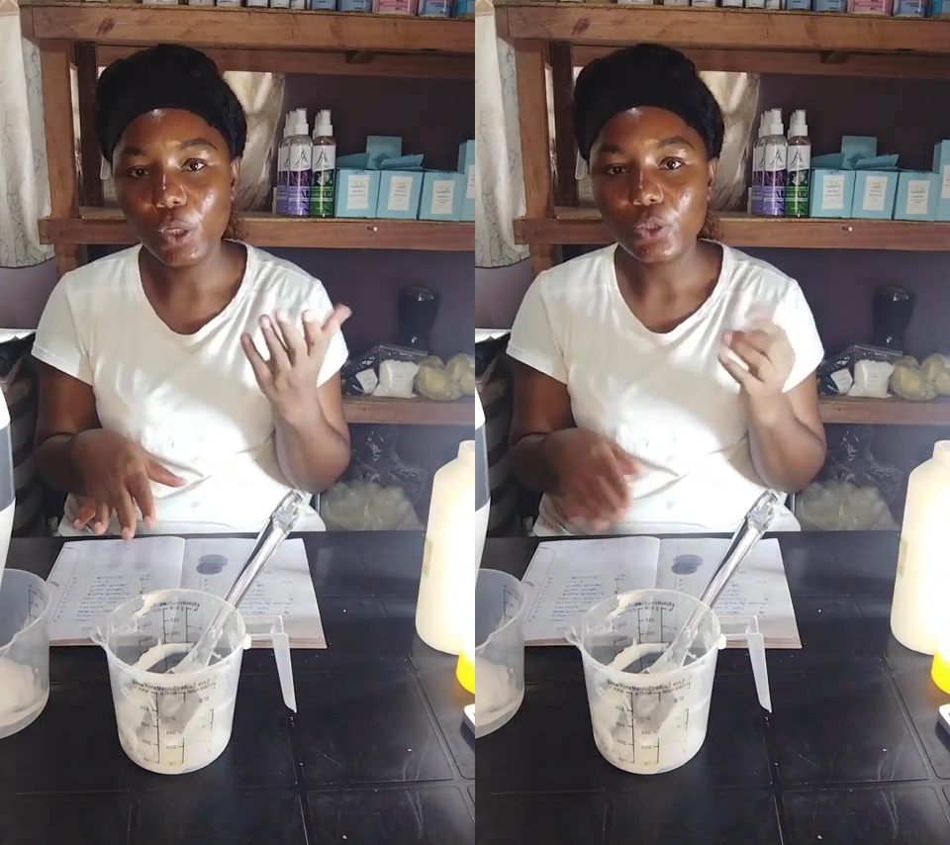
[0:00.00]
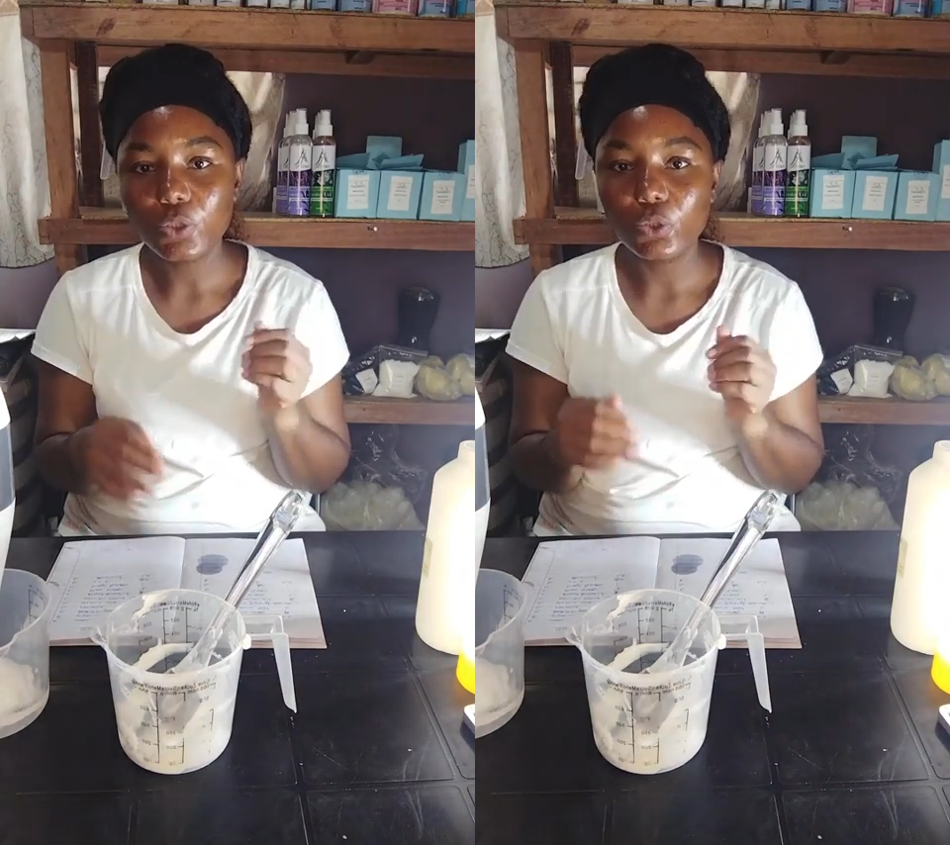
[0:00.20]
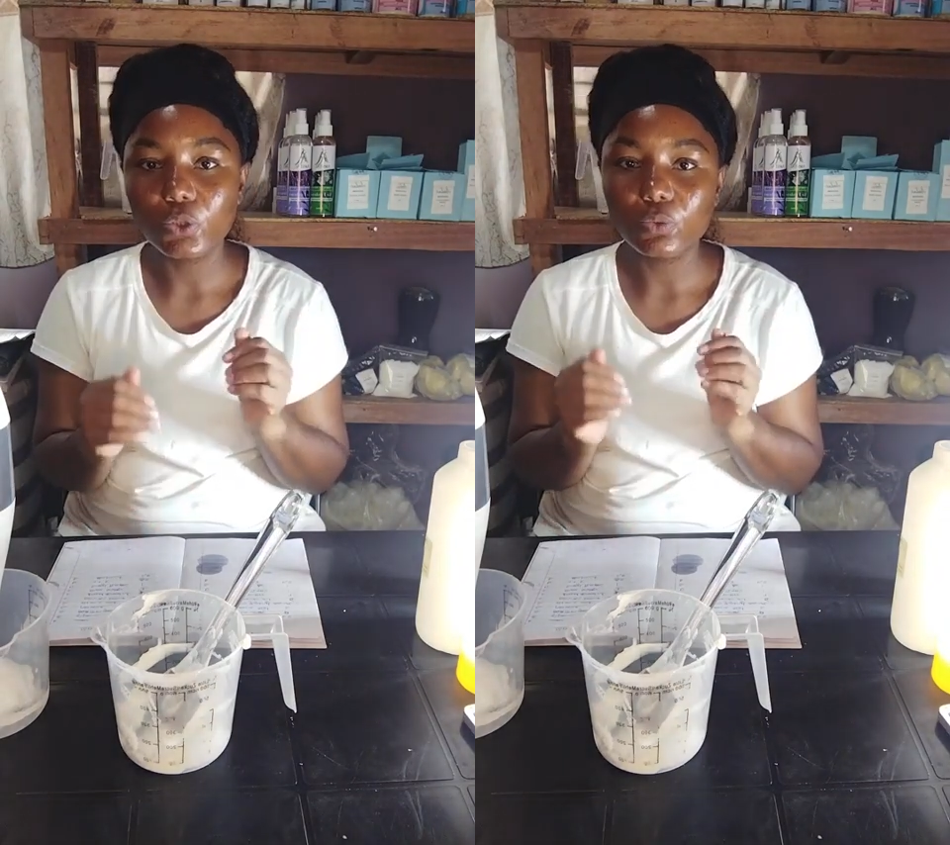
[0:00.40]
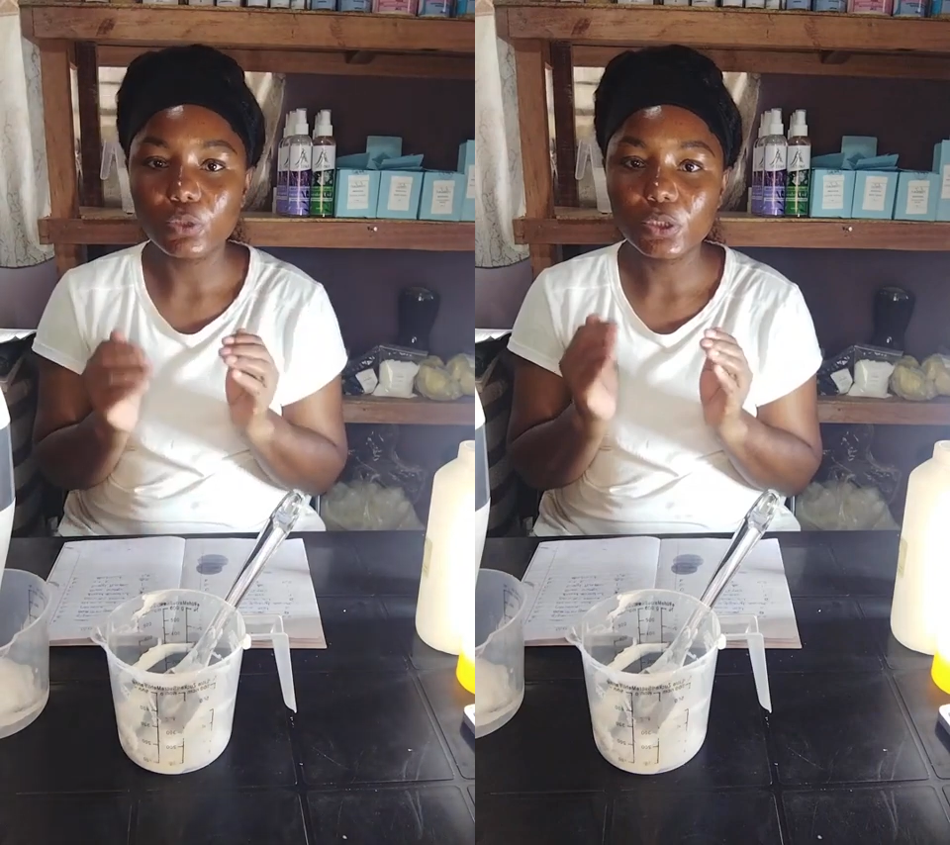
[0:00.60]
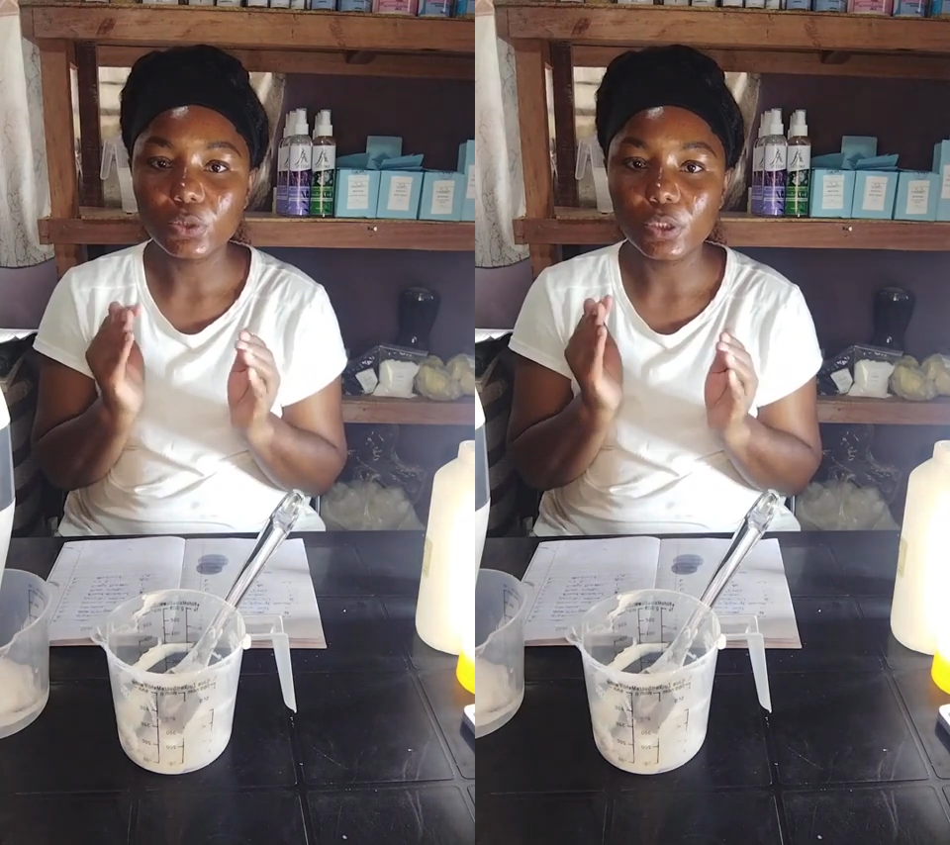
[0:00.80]
So you
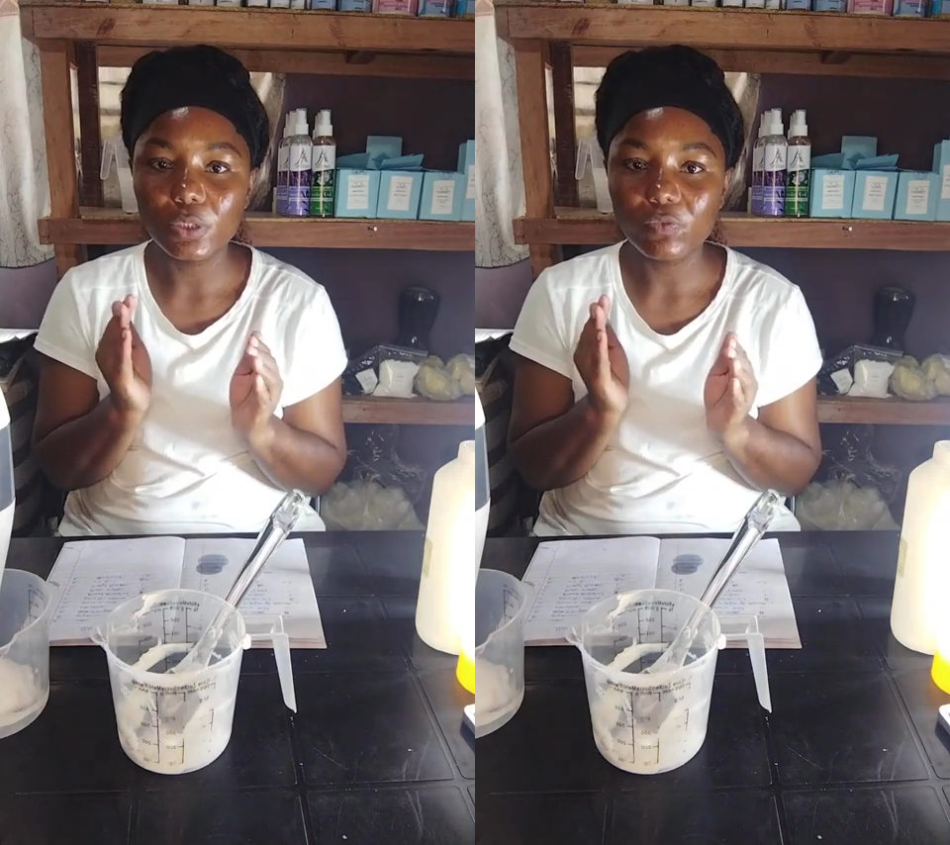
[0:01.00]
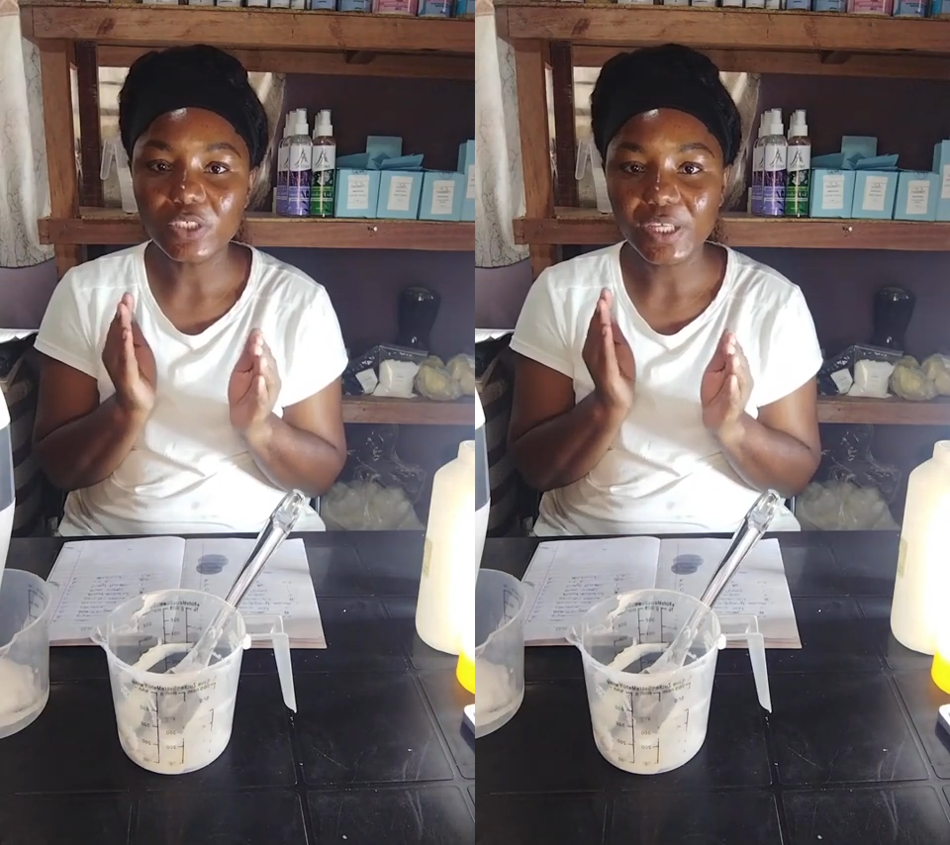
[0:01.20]
want to leave it